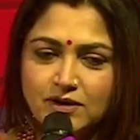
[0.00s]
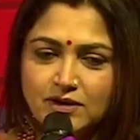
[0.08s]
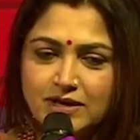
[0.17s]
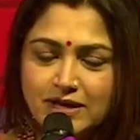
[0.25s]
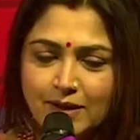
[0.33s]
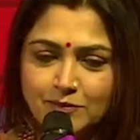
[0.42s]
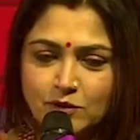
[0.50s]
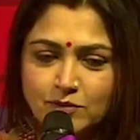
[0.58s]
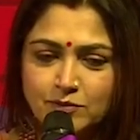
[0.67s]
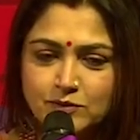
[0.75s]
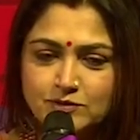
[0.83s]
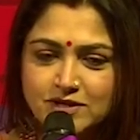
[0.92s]
he kept on
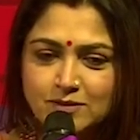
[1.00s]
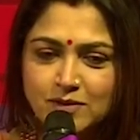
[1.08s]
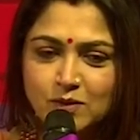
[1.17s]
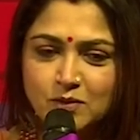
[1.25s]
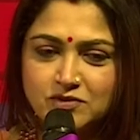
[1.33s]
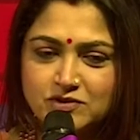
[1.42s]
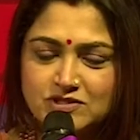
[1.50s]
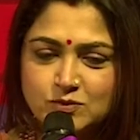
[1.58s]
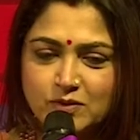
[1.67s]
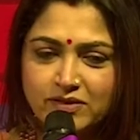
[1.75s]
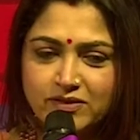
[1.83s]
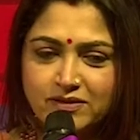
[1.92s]
abusing me with just
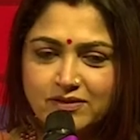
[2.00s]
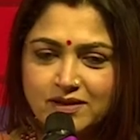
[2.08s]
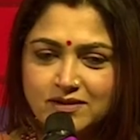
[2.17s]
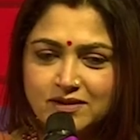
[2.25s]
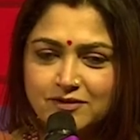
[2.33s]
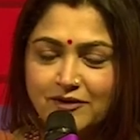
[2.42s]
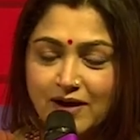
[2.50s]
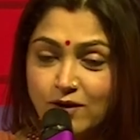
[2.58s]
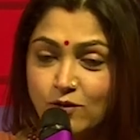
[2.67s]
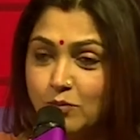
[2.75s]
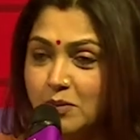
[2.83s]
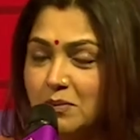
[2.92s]
one thing, that if I
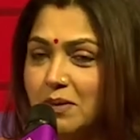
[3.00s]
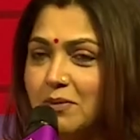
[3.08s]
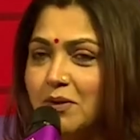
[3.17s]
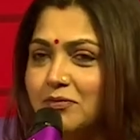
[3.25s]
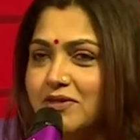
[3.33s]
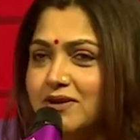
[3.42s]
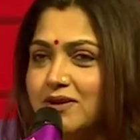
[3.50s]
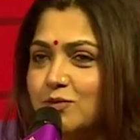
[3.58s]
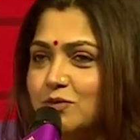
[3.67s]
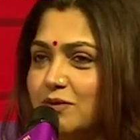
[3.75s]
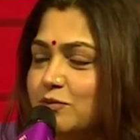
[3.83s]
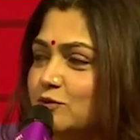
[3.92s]
opened my mouth, then he
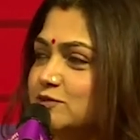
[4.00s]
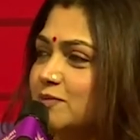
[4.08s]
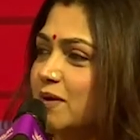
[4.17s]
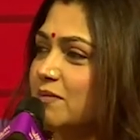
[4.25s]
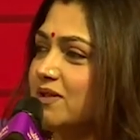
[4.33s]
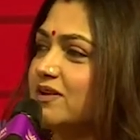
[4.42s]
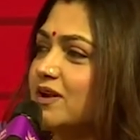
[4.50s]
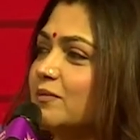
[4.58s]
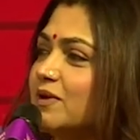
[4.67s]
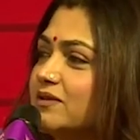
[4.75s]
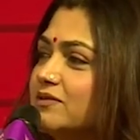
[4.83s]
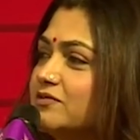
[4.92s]
would abuse my mother and
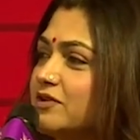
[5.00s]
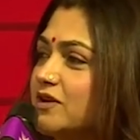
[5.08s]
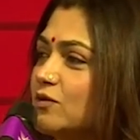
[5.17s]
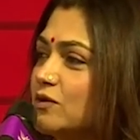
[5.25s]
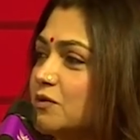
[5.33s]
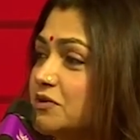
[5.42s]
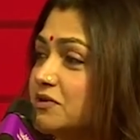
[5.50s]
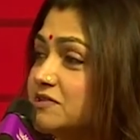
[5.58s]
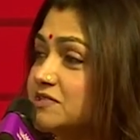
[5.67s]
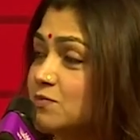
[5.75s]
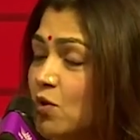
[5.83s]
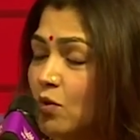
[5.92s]
my other 3 older
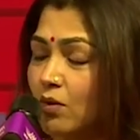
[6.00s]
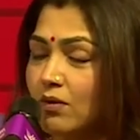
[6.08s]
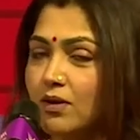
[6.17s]
brothers more.